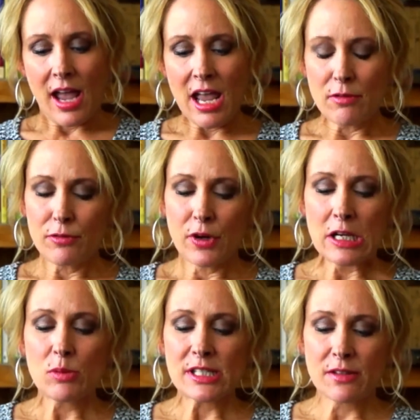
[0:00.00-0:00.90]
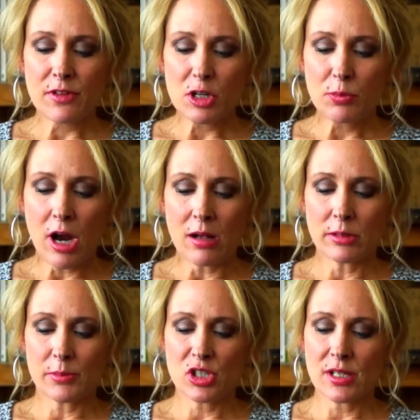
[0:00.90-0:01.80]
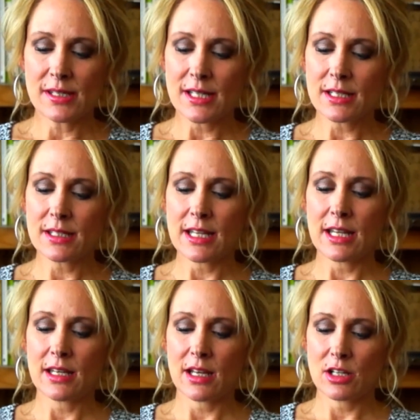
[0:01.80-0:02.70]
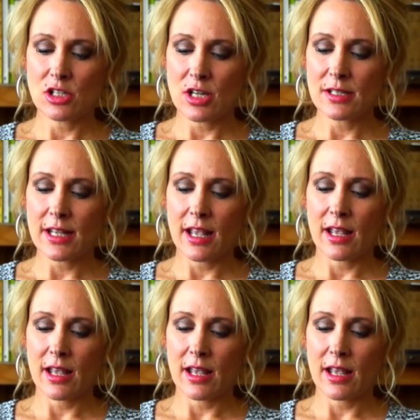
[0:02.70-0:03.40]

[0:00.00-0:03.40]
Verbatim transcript: I have a friend with severe problems. She's 16. She is,